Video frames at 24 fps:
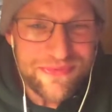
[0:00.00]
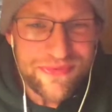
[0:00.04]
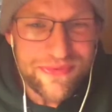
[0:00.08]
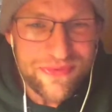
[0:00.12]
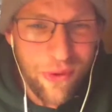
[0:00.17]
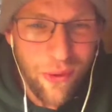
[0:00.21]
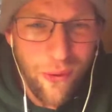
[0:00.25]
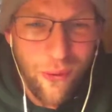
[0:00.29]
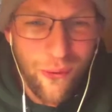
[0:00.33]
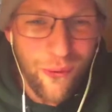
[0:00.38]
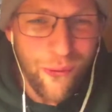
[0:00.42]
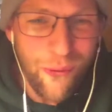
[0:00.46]

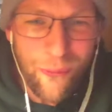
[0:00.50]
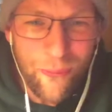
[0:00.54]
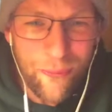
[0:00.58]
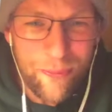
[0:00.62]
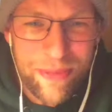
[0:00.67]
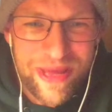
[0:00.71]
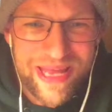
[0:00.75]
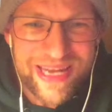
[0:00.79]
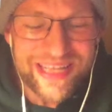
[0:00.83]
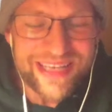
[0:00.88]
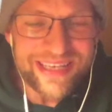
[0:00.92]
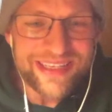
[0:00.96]
whole
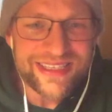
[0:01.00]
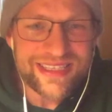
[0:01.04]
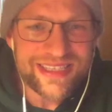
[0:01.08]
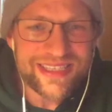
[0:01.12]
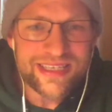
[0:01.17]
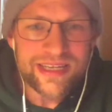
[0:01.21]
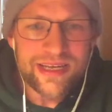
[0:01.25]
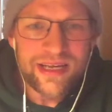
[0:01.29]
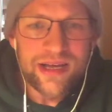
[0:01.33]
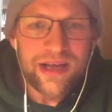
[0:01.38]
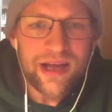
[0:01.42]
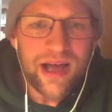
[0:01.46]

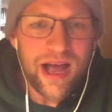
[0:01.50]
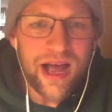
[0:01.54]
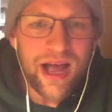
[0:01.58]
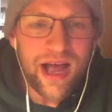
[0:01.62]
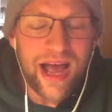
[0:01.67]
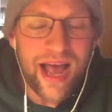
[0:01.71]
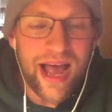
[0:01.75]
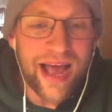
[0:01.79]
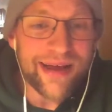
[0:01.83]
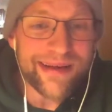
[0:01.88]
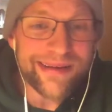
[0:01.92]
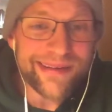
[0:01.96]
minutes
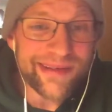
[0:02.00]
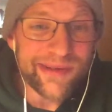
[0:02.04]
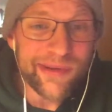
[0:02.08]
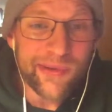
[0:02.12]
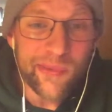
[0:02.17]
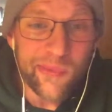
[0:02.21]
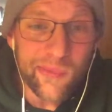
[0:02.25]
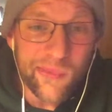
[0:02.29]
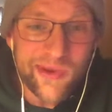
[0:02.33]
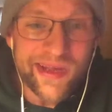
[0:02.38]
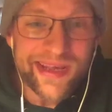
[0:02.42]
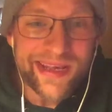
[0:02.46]
out of your
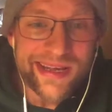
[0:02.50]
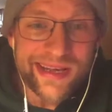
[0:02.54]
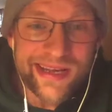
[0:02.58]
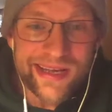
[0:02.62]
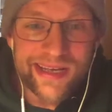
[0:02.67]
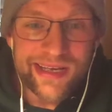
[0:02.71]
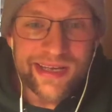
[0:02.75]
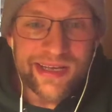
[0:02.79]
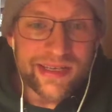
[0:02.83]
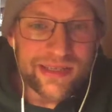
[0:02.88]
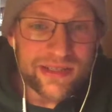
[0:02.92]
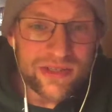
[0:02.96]
week
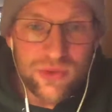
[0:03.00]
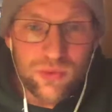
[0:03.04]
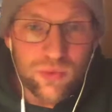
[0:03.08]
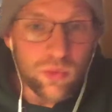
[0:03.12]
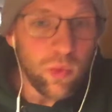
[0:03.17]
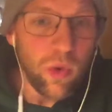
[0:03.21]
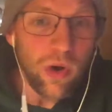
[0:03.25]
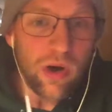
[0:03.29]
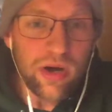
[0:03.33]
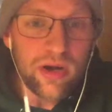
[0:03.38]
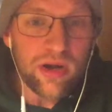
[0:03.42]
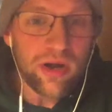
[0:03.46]
to
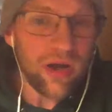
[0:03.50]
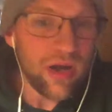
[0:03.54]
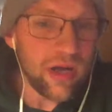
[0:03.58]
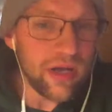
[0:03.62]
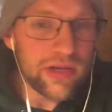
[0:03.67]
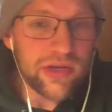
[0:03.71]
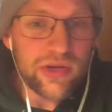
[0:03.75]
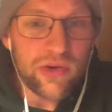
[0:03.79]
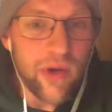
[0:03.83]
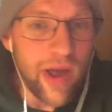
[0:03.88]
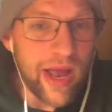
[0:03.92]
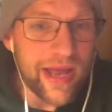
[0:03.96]
work
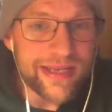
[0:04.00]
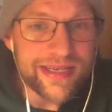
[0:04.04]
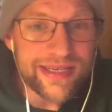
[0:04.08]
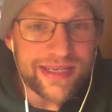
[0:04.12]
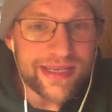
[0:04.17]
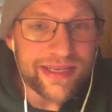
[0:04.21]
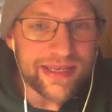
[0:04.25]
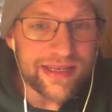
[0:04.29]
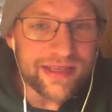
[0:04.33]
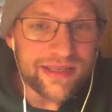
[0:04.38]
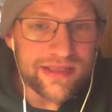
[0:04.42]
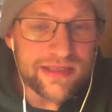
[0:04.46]
on your
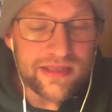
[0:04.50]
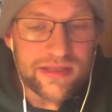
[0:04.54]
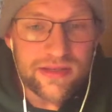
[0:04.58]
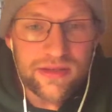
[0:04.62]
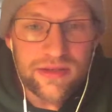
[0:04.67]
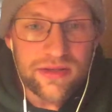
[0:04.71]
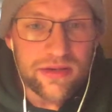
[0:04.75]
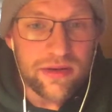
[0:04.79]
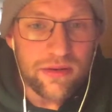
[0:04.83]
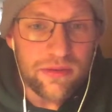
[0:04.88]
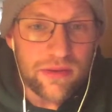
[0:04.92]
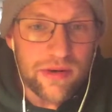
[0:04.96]
ideas,
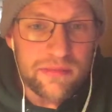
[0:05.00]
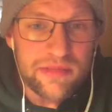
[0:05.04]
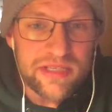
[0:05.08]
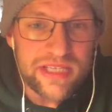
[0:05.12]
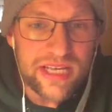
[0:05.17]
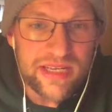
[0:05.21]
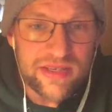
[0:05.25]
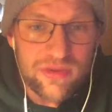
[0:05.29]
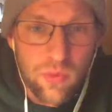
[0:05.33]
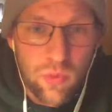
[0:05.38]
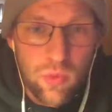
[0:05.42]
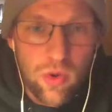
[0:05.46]
you know what I'm
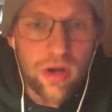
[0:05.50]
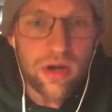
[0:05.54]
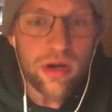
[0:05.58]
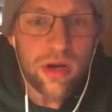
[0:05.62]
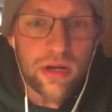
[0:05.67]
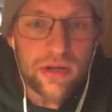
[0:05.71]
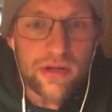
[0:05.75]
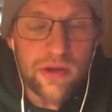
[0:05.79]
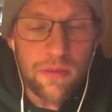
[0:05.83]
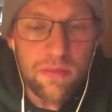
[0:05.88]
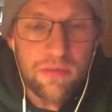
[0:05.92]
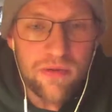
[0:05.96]
saying? To work
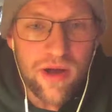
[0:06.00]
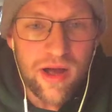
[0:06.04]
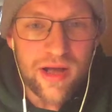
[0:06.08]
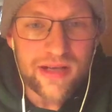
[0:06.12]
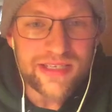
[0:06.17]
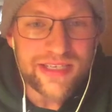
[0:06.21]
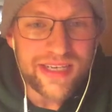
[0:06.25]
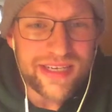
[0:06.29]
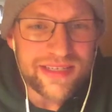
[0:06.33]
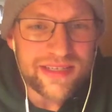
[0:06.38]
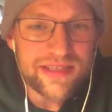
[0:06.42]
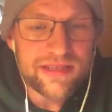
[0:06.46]
on your
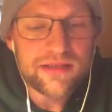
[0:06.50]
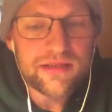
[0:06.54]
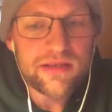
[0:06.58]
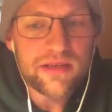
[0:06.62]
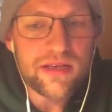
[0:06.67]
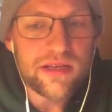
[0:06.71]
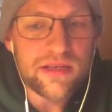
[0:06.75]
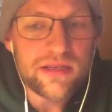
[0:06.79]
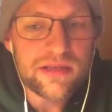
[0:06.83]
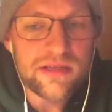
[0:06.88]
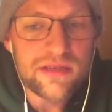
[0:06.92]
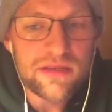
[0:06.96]
projects
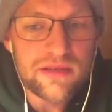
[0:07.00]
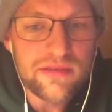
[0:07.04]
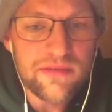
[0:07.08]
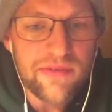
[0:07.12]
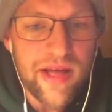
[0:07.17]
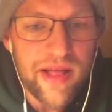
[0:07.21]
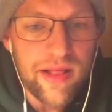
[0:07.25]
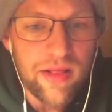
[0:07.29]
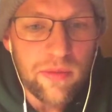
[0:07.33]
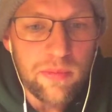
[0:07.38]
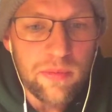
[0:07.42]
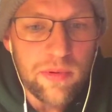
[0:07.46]
and to
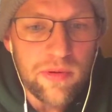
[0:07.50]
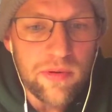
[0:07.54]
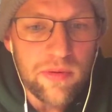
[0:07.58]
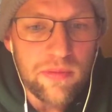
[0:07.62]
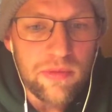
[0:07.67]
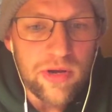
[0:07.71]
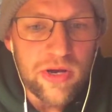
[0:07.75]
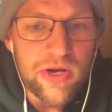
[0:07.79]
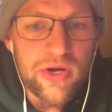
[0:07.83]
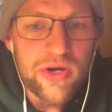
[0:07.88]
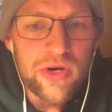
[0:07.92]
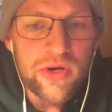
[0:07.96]
develop
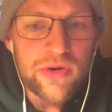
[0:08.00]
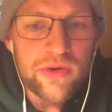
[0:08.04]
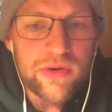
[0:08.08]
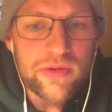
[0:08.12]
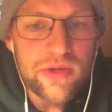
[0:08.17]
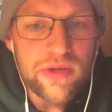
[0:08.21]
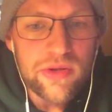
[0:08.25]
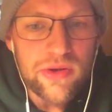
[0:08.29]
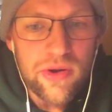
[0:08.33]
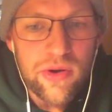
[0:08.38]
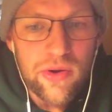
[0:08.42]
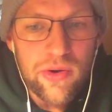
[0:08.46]
them,
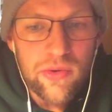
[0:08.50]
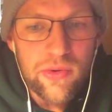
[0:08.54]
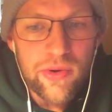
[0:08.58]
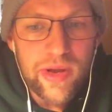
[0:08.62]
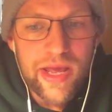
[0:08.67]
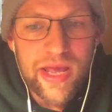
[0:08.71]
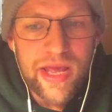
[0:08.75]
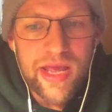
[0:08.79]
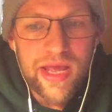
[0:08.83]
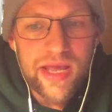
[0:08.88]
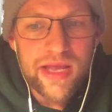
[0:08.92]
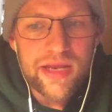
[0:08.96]
you know,
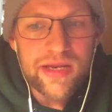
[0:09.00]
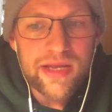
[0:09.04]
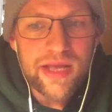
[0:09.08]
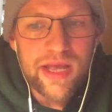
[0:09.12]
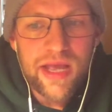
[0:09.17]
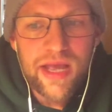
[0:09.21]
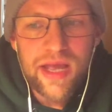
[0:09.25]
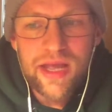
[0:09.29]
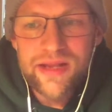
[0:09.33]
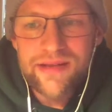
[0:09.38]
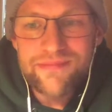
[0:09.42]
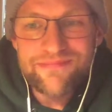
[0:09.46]
and
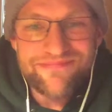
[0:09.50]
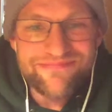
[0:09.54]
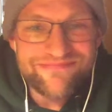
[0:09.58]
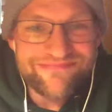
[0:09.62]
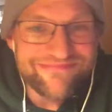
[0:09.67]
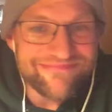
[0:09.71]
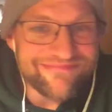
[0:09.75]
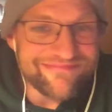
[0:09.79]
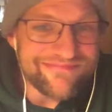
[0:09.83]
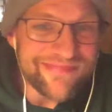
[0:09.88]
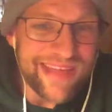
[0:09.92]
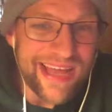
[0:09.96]

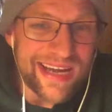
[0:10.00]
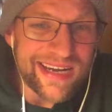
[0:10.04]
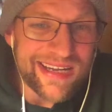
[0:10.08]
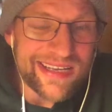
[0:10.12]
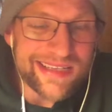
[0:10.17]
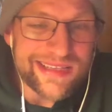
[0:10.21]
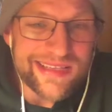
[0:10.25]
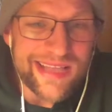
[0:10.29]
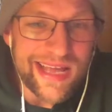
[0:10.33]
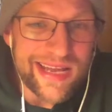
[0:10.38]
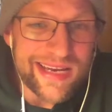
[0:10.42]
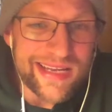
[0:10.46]

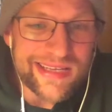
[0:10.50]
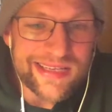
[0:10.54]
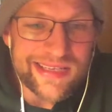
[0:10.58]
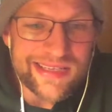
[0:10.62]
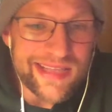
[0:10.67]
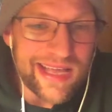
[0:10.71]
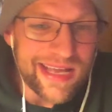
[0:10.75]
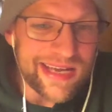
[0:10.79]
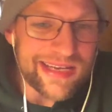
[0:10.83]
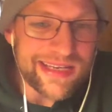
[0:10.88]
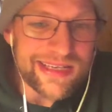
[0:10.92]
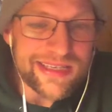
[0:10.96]

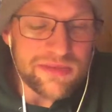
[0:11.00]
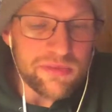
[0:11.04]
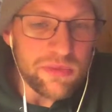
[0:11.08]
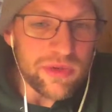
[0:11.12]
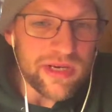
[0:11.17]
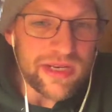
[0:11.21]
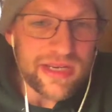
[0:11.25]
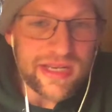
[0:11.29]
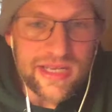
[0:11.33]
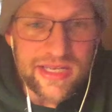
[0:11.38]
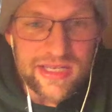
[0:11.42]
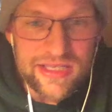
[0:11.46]
that is
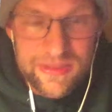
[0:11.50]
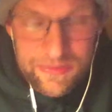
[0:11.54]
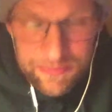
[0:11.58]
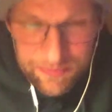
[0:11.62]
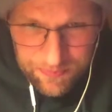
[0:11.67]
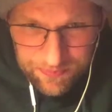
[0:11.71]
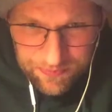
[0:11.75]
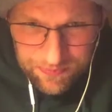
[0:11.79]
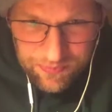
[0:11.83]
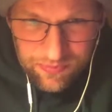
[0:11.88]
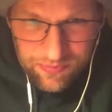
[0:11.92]
what it is.